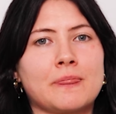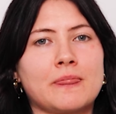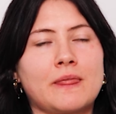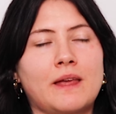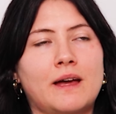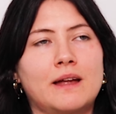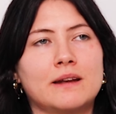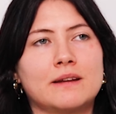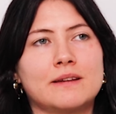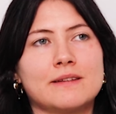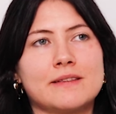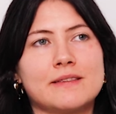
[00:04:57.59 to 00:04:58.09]

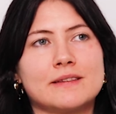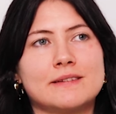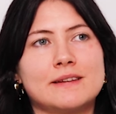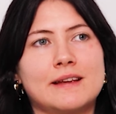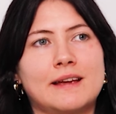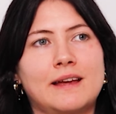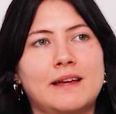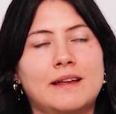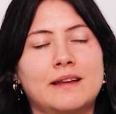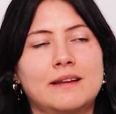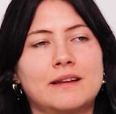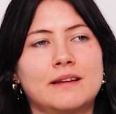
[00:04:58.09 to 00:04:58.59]

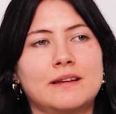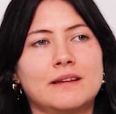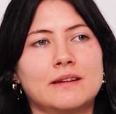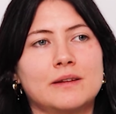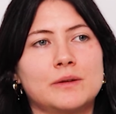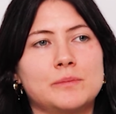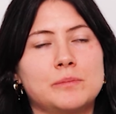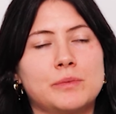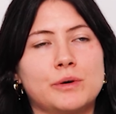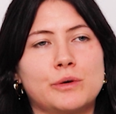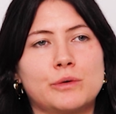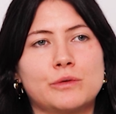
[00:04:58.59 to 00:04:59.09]
understand
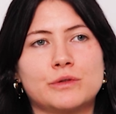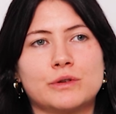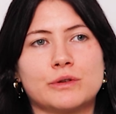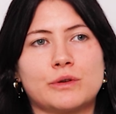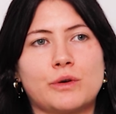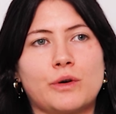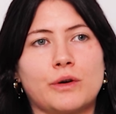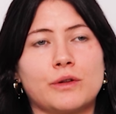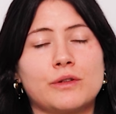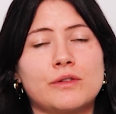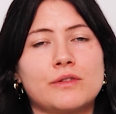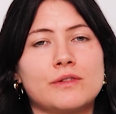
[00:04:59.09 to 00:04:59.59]
both the
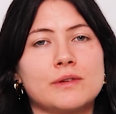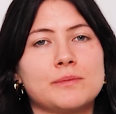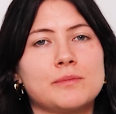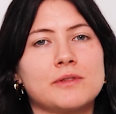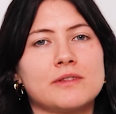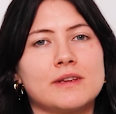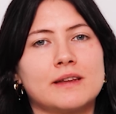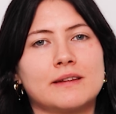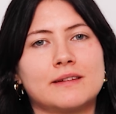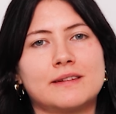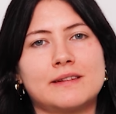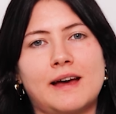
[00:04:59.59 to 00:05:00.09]
concepts
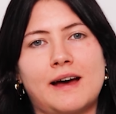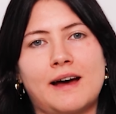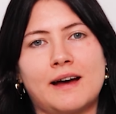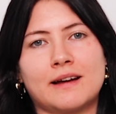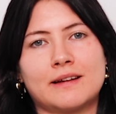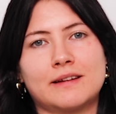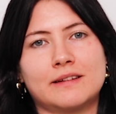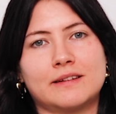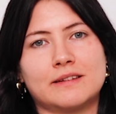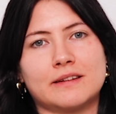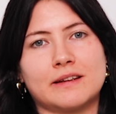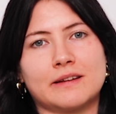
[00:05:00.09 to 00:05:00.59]
and the
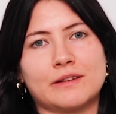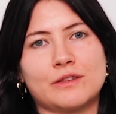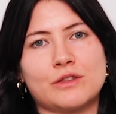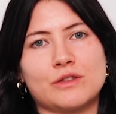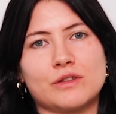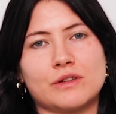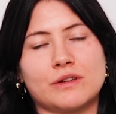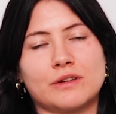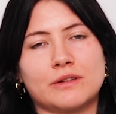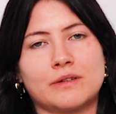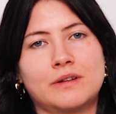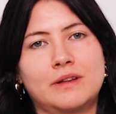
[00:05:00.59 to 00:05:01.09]

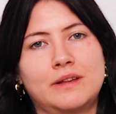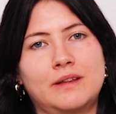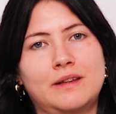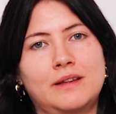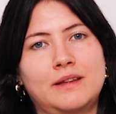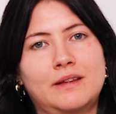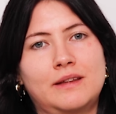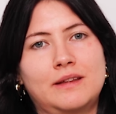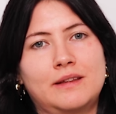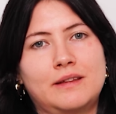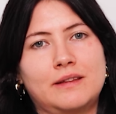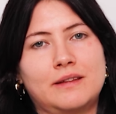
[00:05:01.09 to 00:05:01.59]
architecture
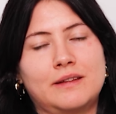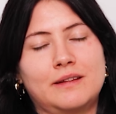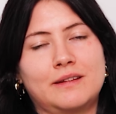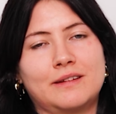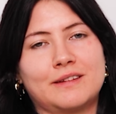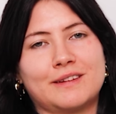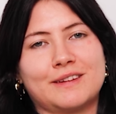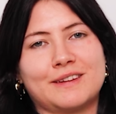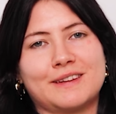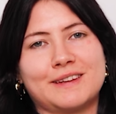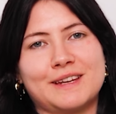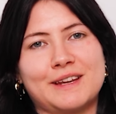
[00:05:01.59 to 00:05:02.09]

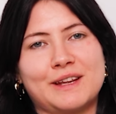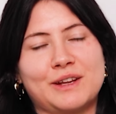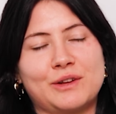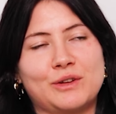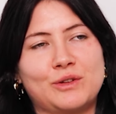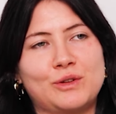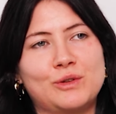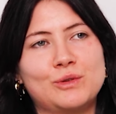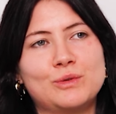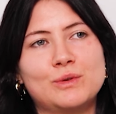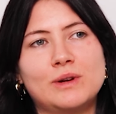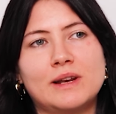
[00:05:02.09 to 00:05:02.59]
in a
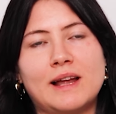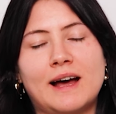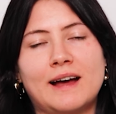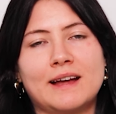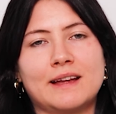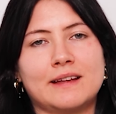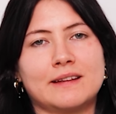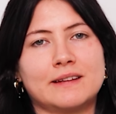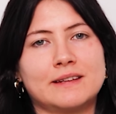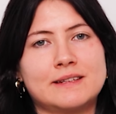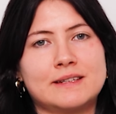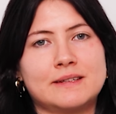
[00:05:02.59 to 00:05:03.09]
new
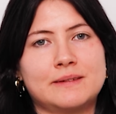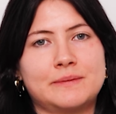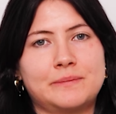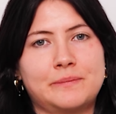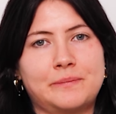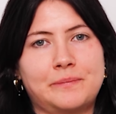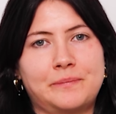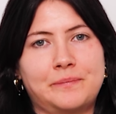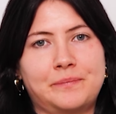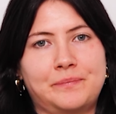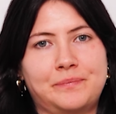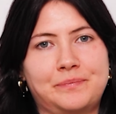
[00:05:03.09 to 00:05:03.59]
light.
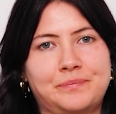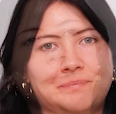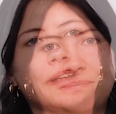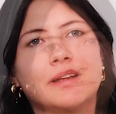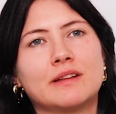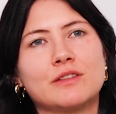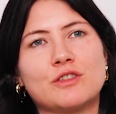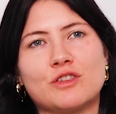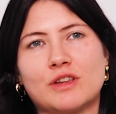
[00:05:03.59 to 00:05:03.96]
And